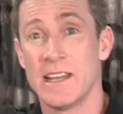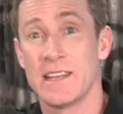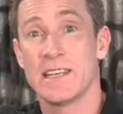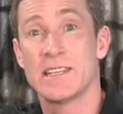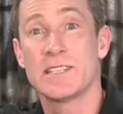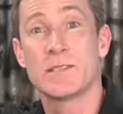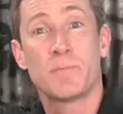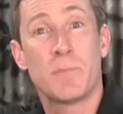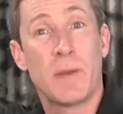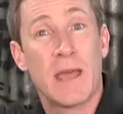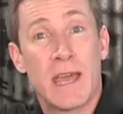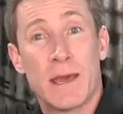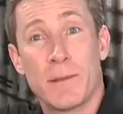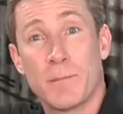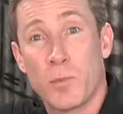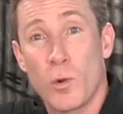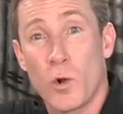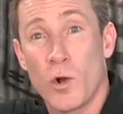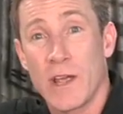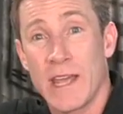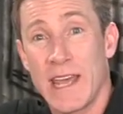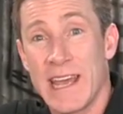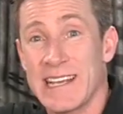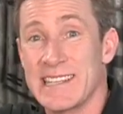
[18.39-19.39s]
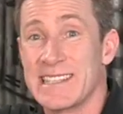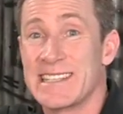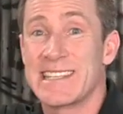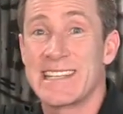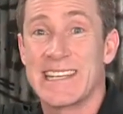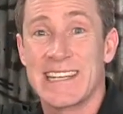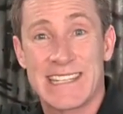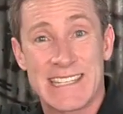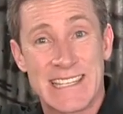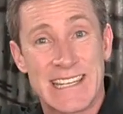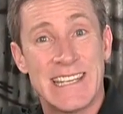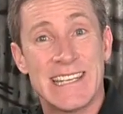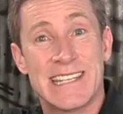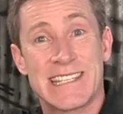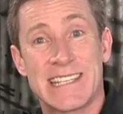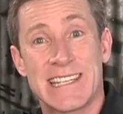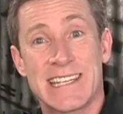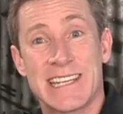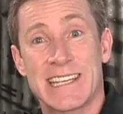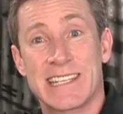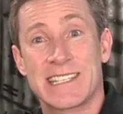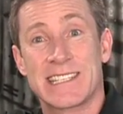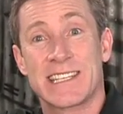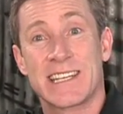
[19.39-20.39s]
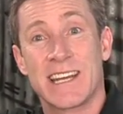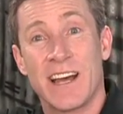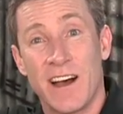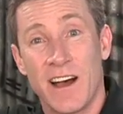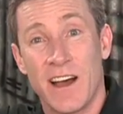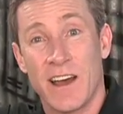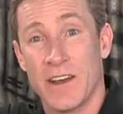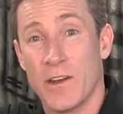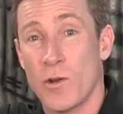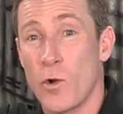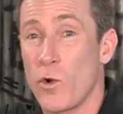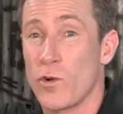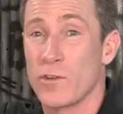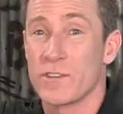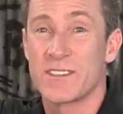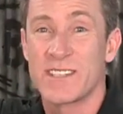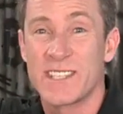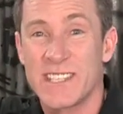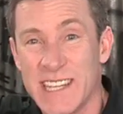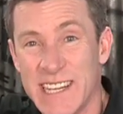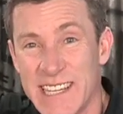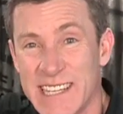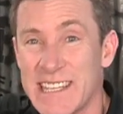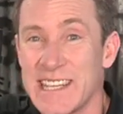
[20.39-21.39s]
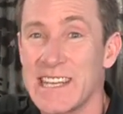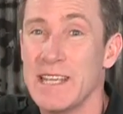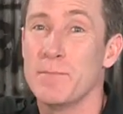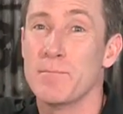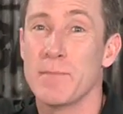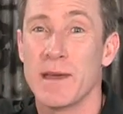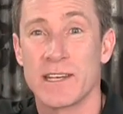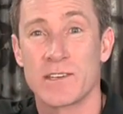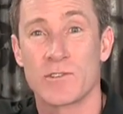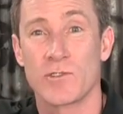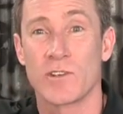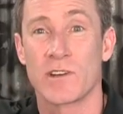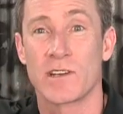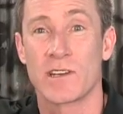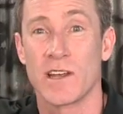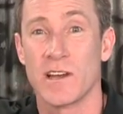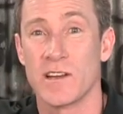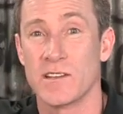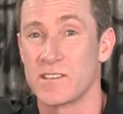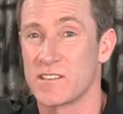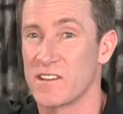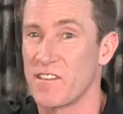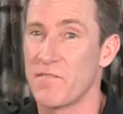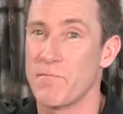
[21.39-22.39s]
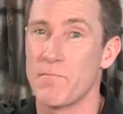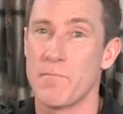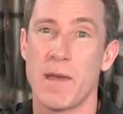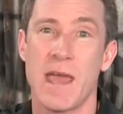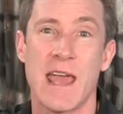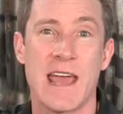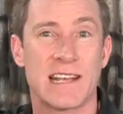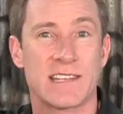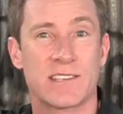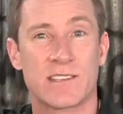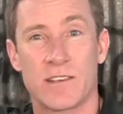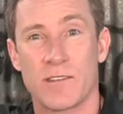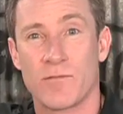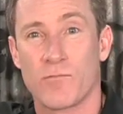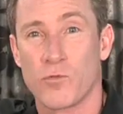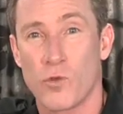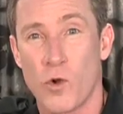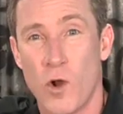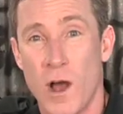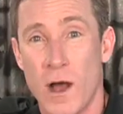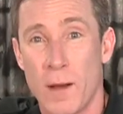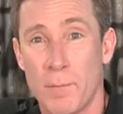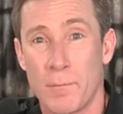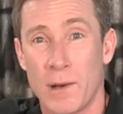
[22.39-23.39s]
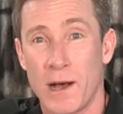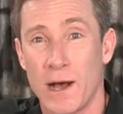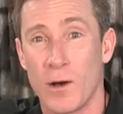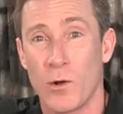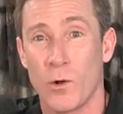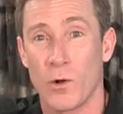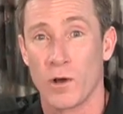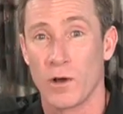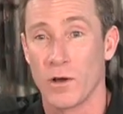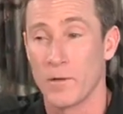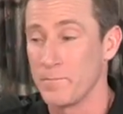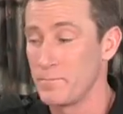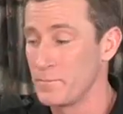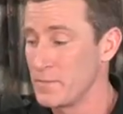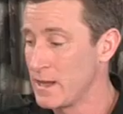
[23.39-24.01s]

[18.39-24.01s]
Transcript: This bad boy has 66 ton or 60 metric tons of massive raw power.